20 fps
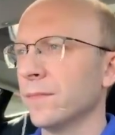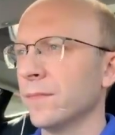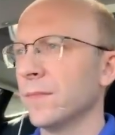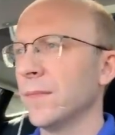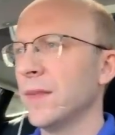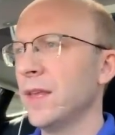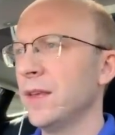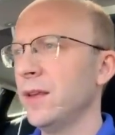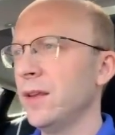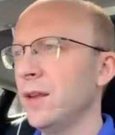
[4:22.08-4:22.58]

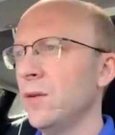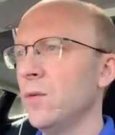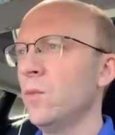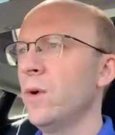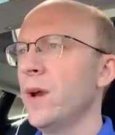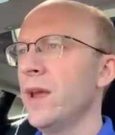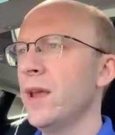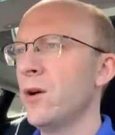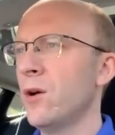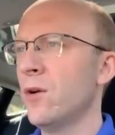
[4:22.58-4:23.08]
Okay, getting
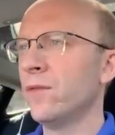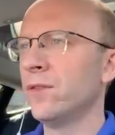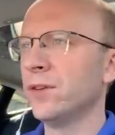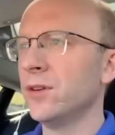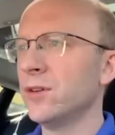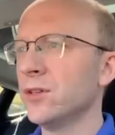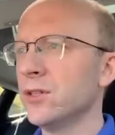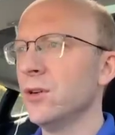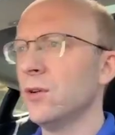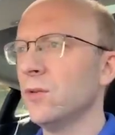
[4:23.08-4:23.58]
way over.
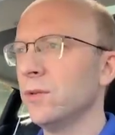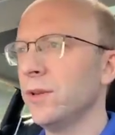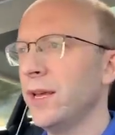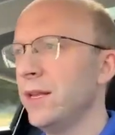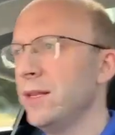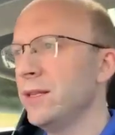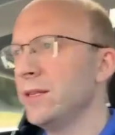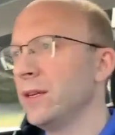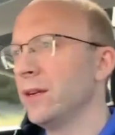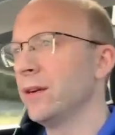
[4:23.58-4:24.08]
There's no
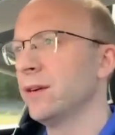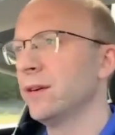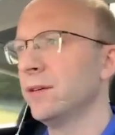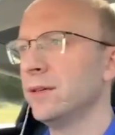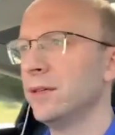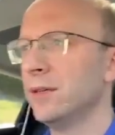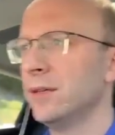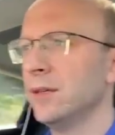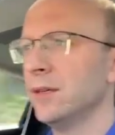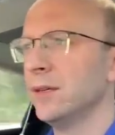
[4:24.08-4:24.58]
lanes here
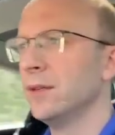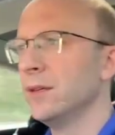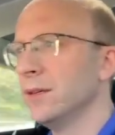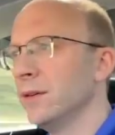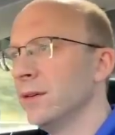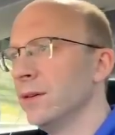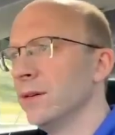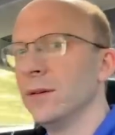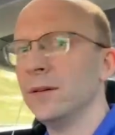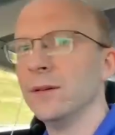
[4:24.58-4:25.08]

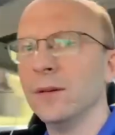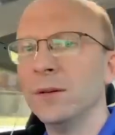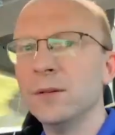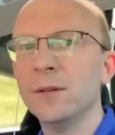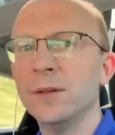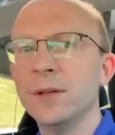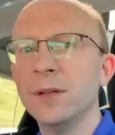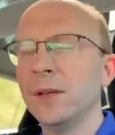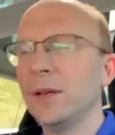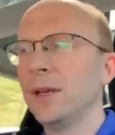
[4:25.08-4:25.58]

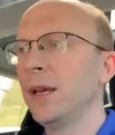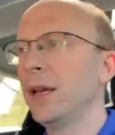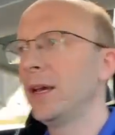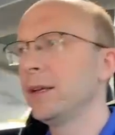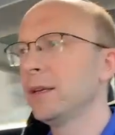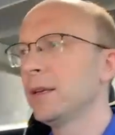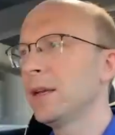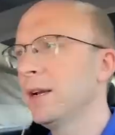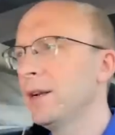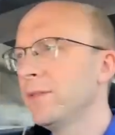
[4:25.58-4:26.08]

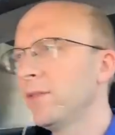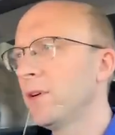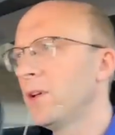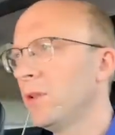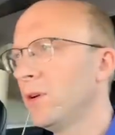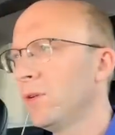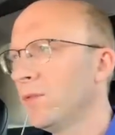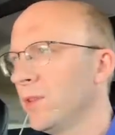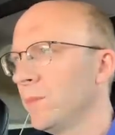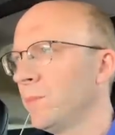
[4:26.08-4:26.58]
and kind of all
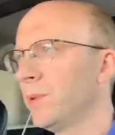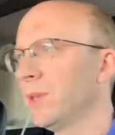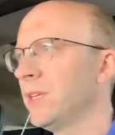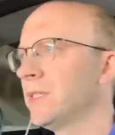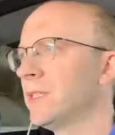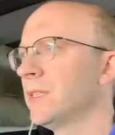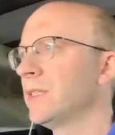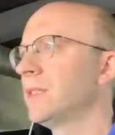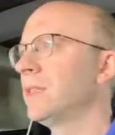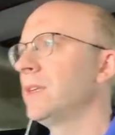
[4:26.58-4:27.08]
over the place.
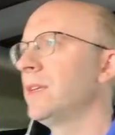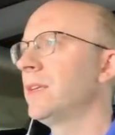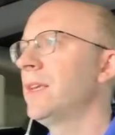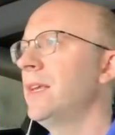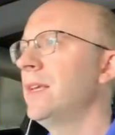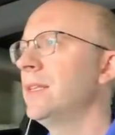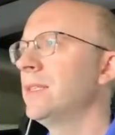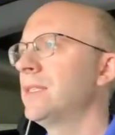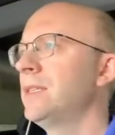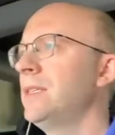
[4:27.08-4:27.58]
It, it
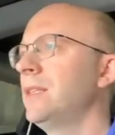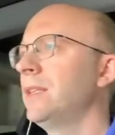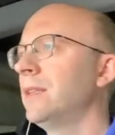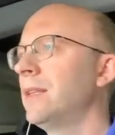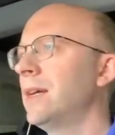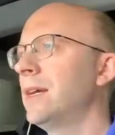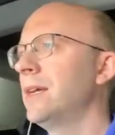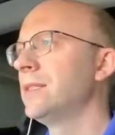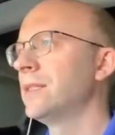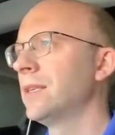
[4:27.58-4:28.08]
can't see the
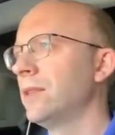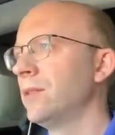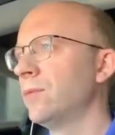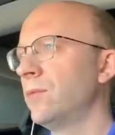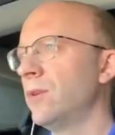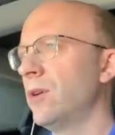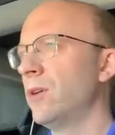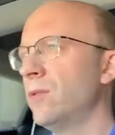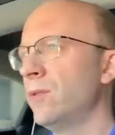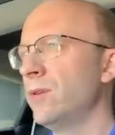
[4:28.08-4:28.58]
lines on the
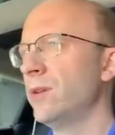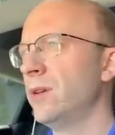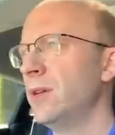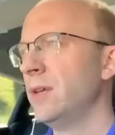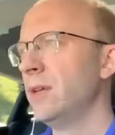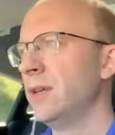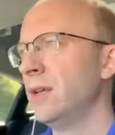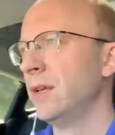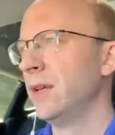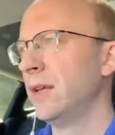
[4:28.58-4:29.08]
road.
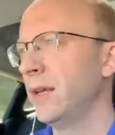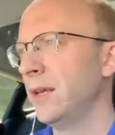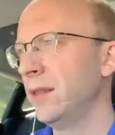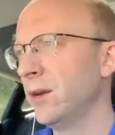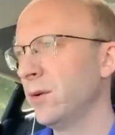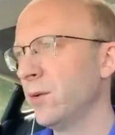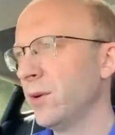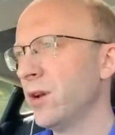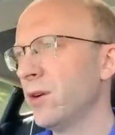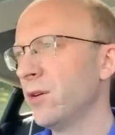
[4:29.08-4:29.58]
And
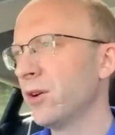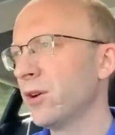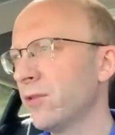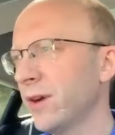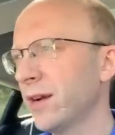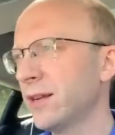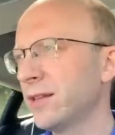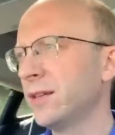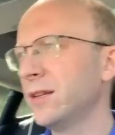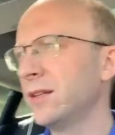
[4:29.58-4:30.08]
there we go, it
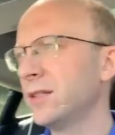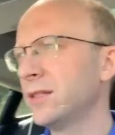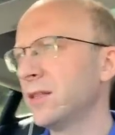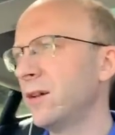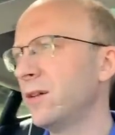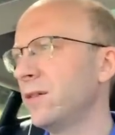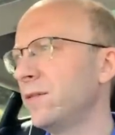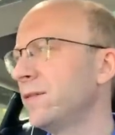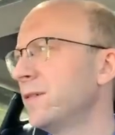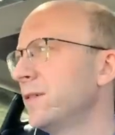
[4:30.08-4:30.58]
corrected
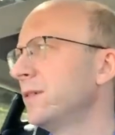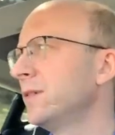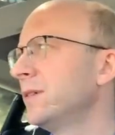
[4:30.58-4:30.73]
itself.